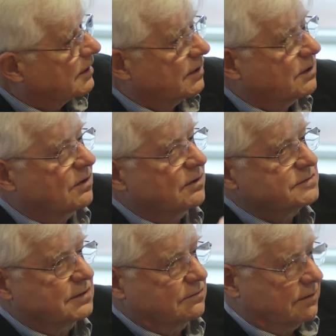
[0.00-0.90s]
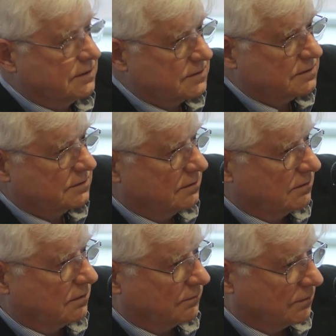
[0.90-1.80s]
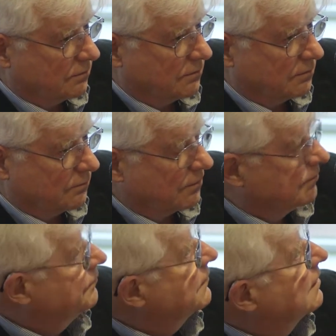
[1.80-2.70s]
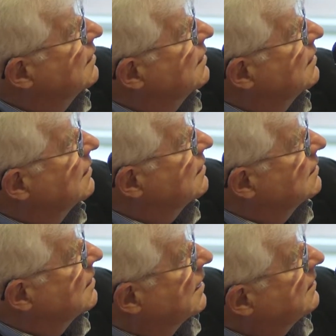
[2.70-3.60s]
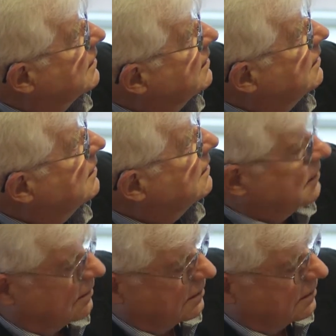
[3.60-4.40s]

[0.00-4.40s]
the consequences of the Holodomor. And the key